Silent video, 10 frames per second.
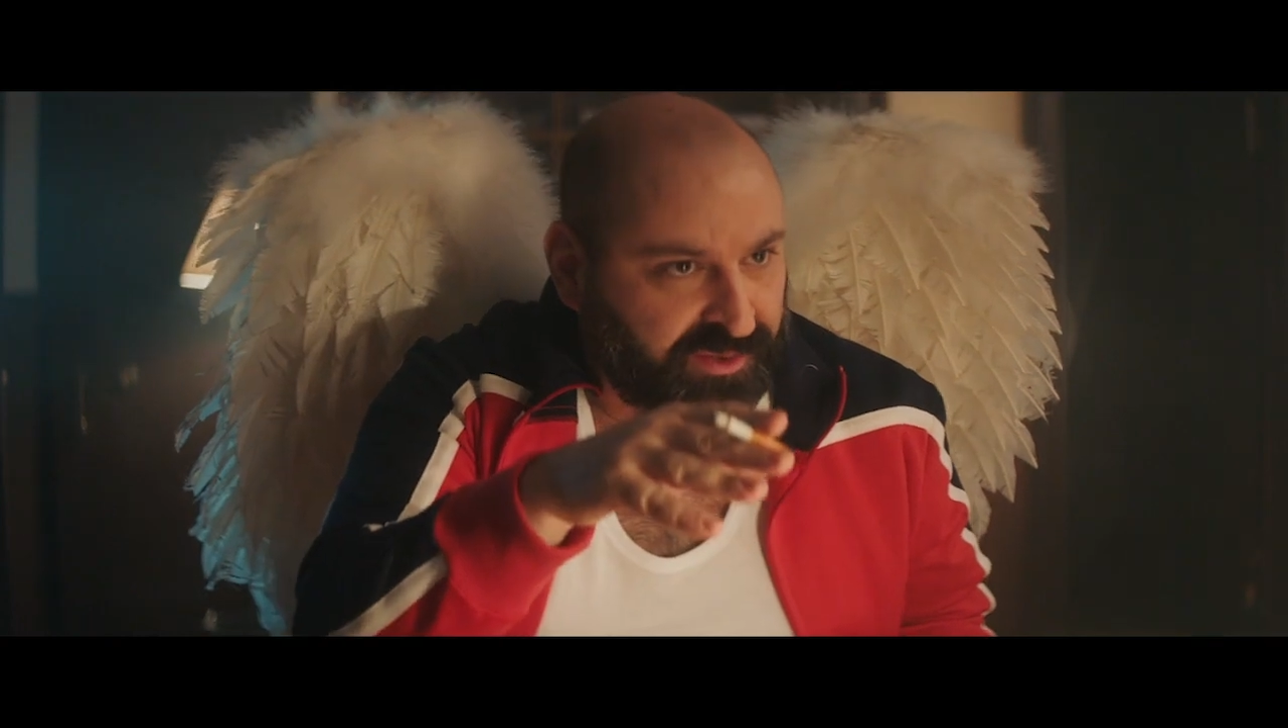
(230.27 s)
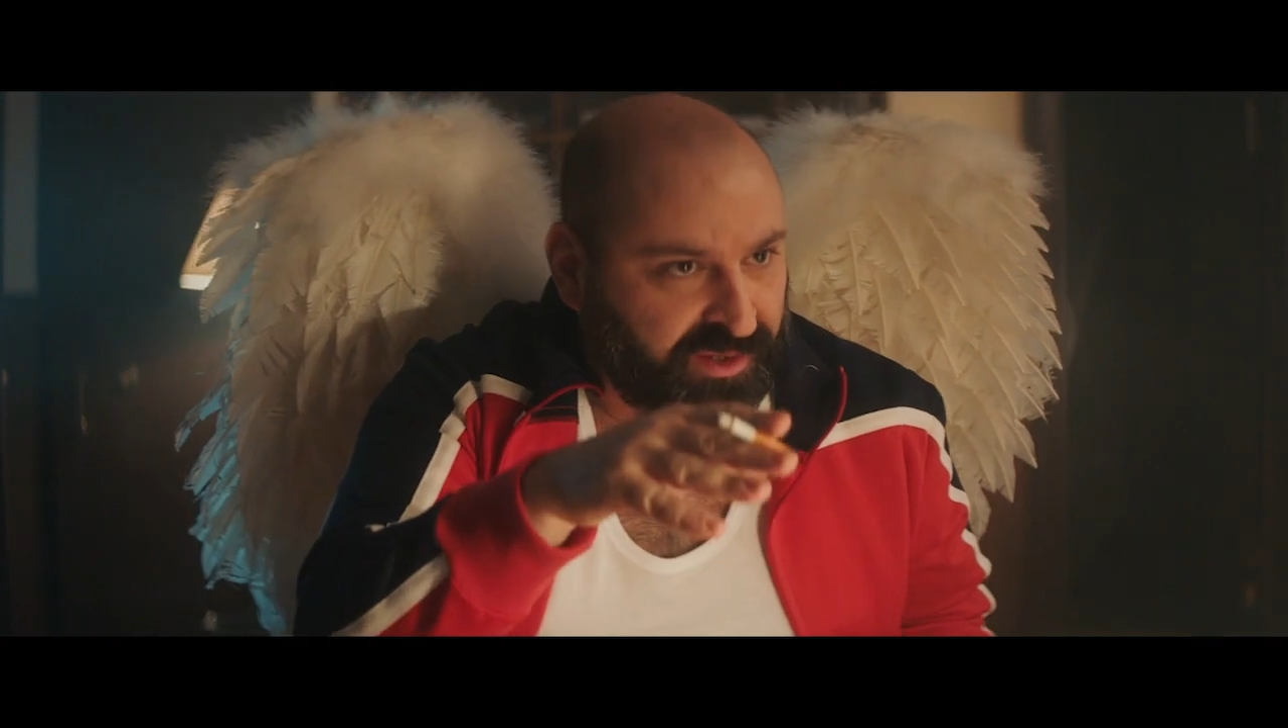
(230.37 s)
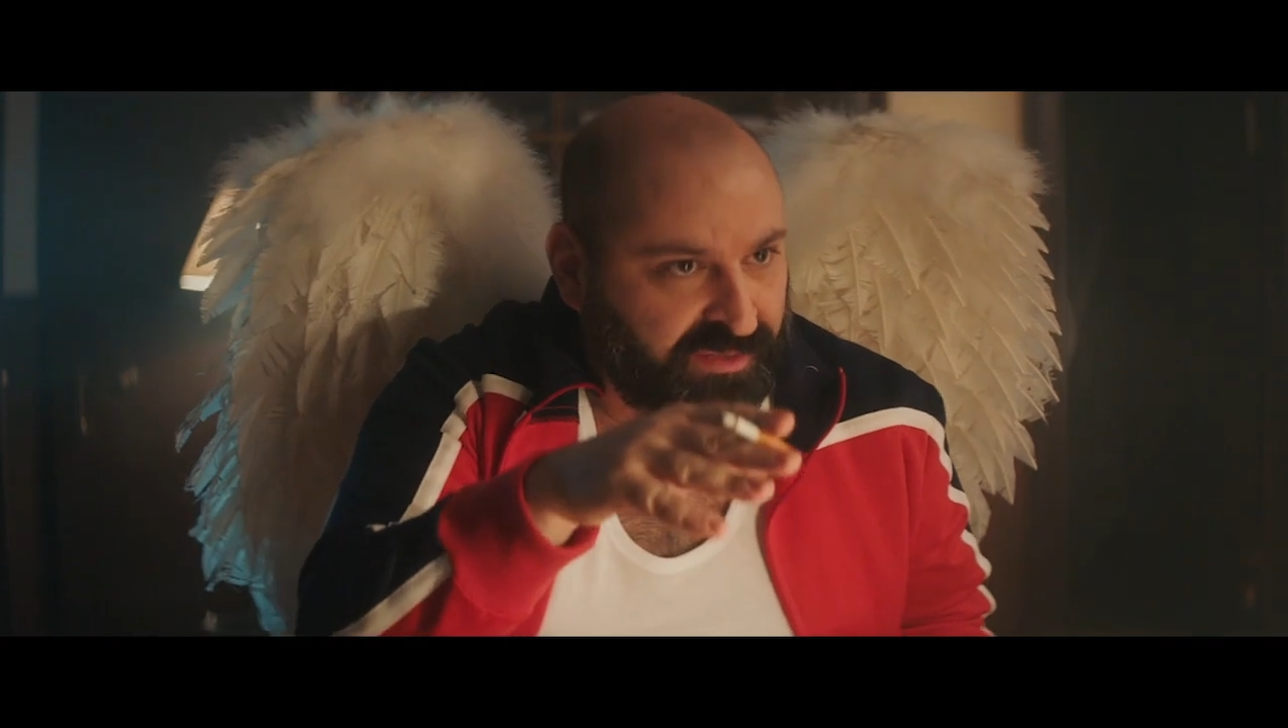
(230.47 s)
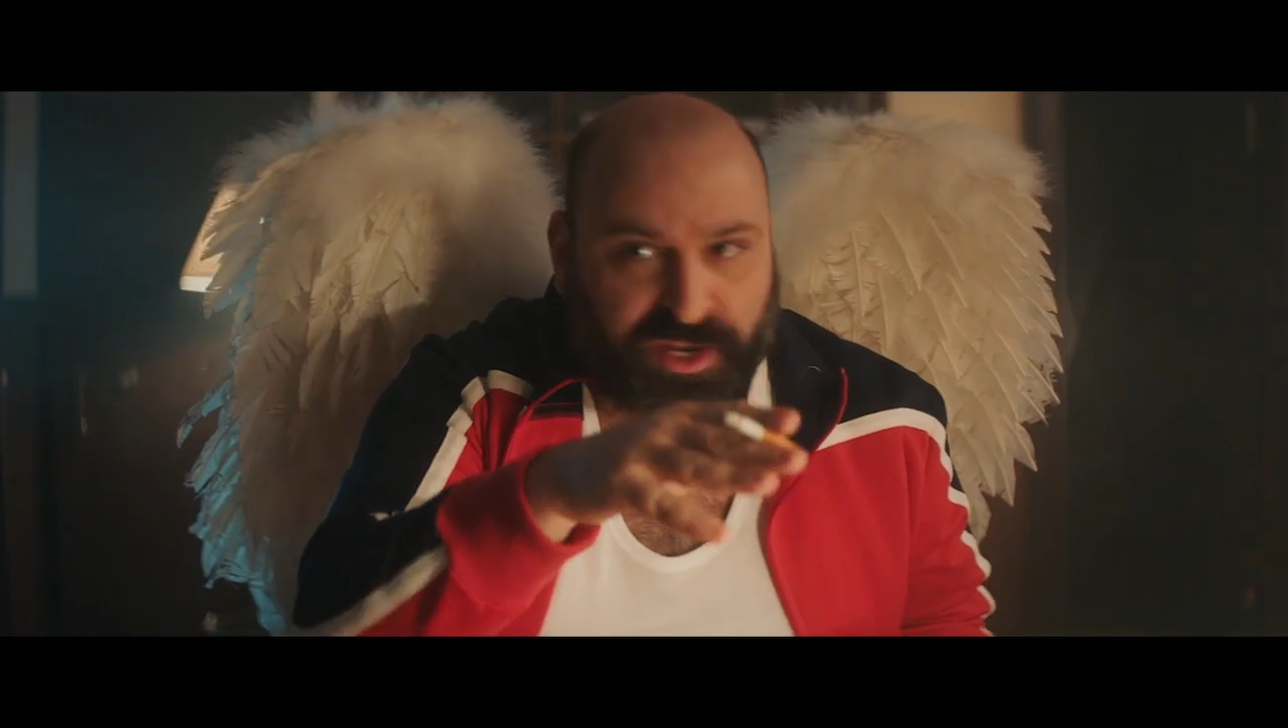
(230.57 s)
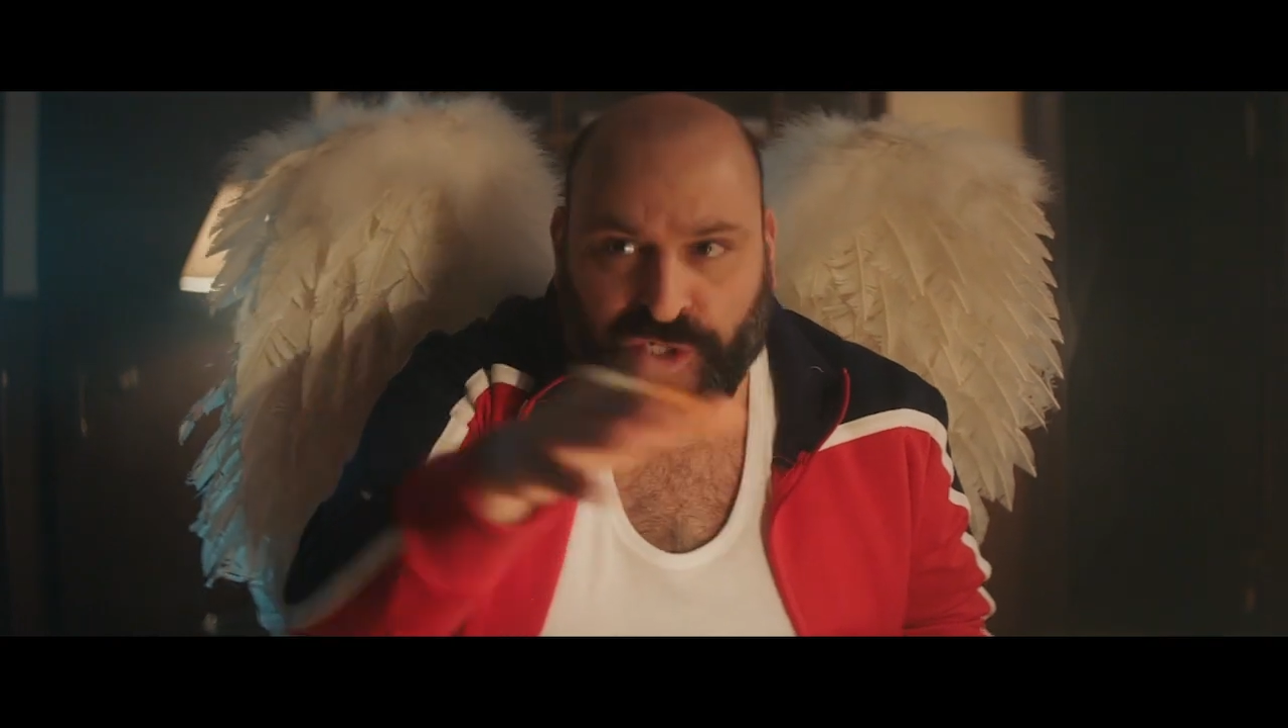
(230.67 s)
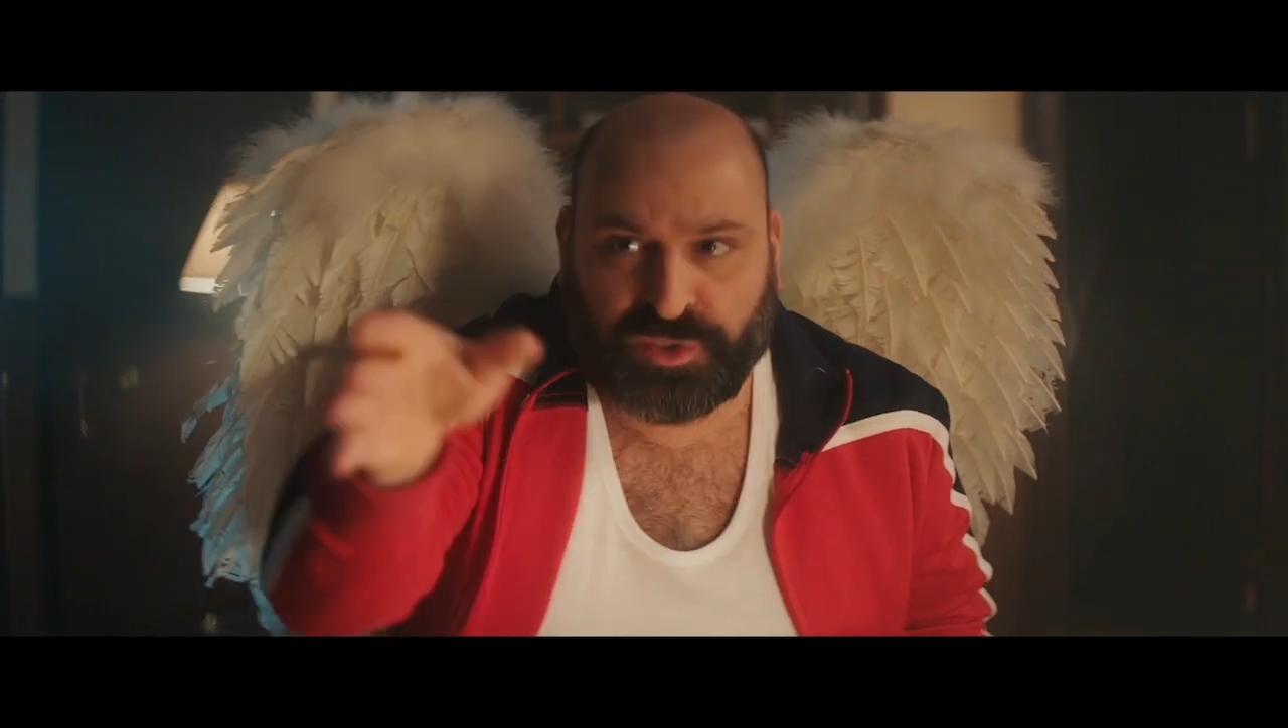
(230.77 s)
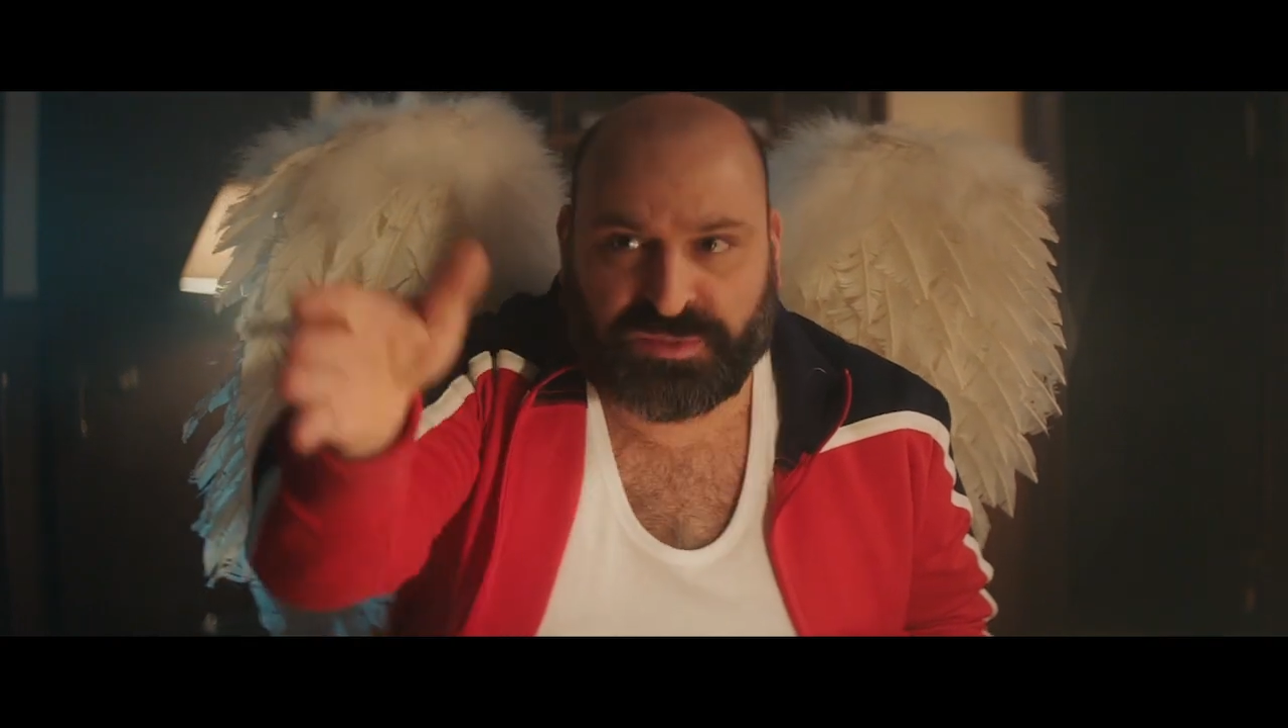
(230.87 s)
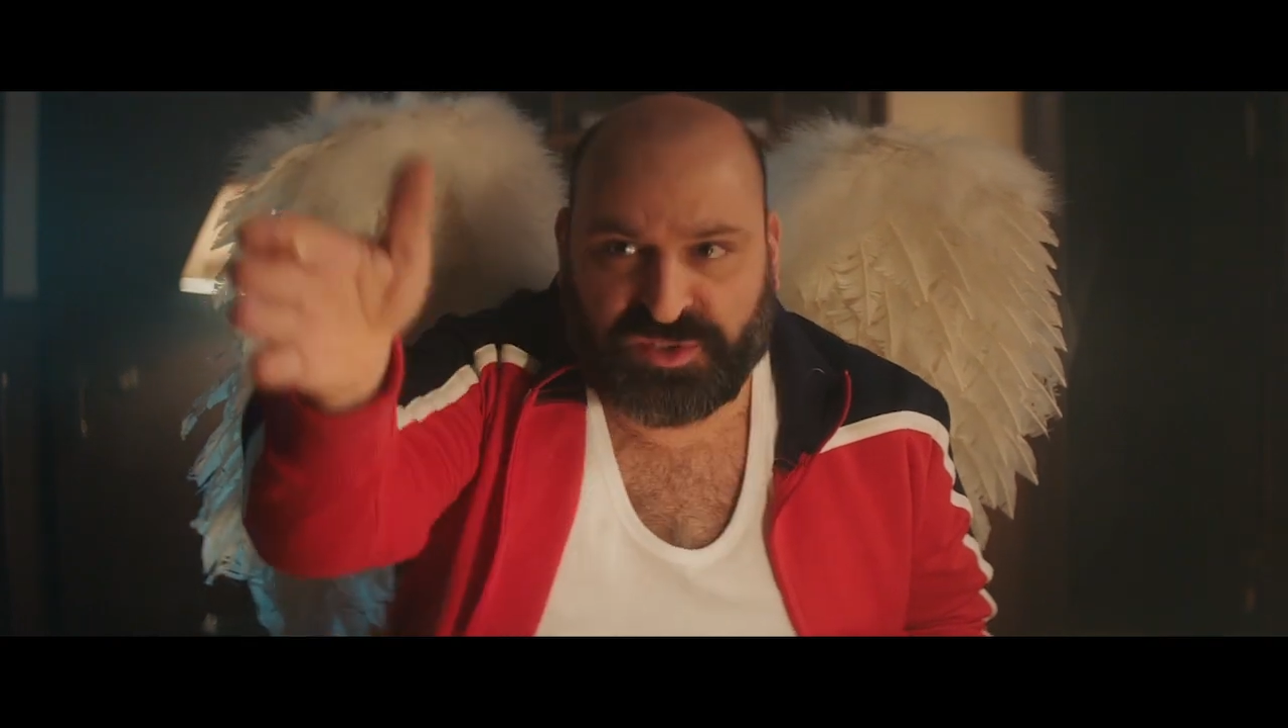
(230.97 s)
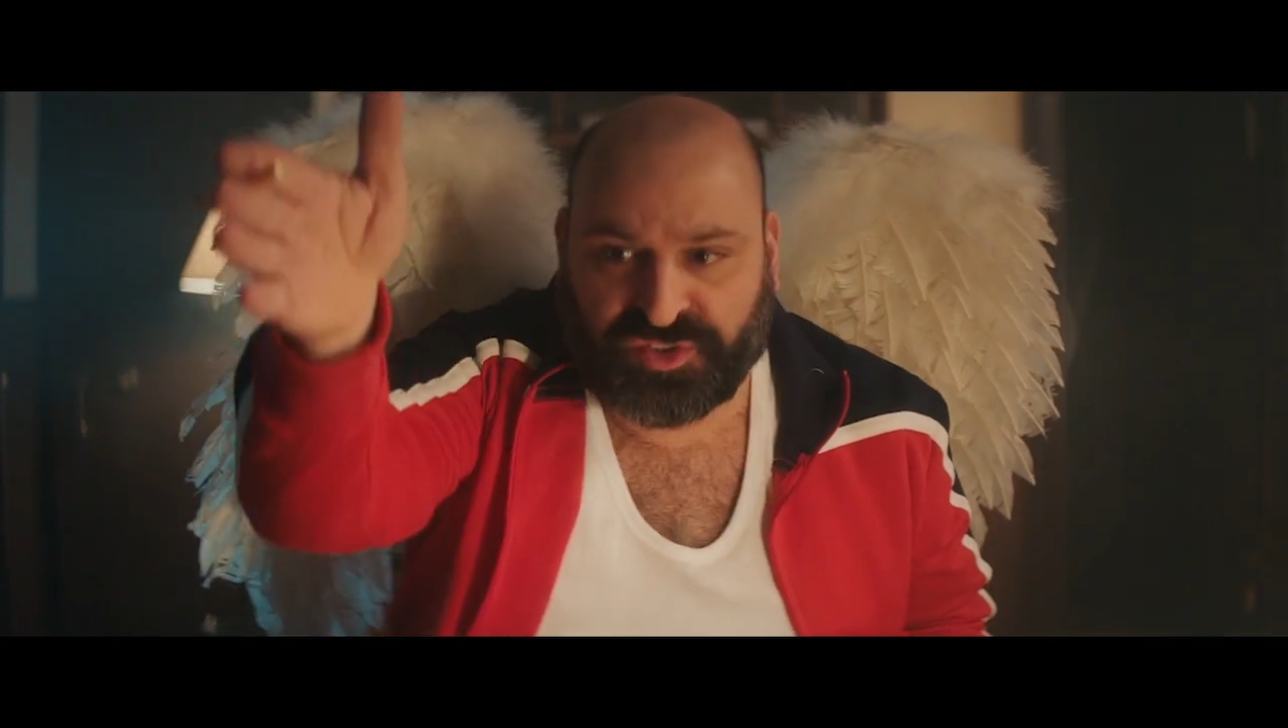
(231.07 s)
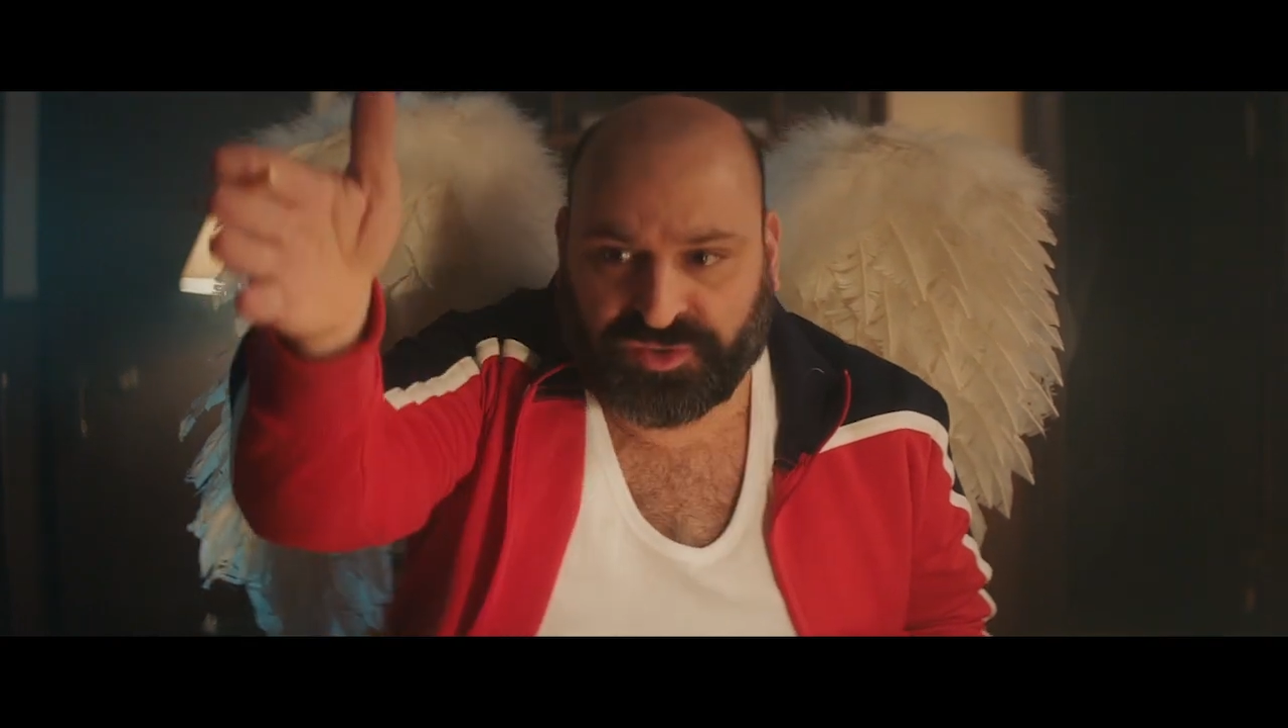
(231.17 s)
And that includes
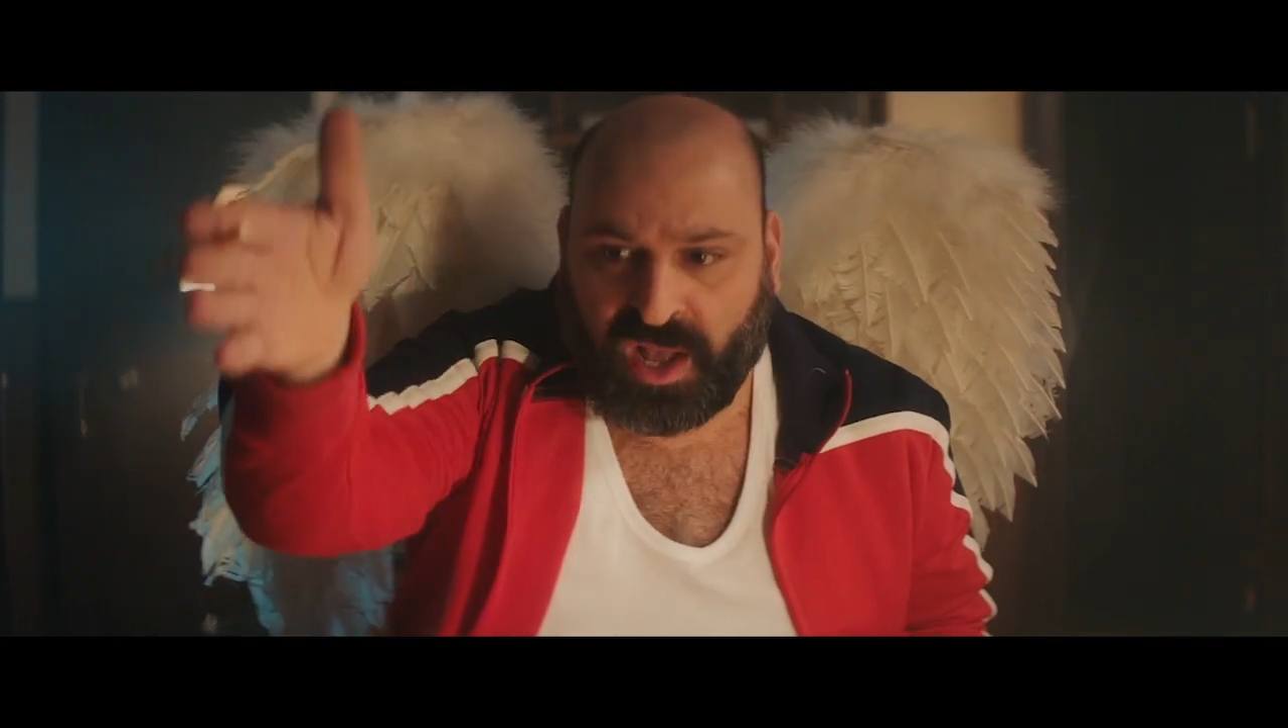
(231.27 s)
Mr.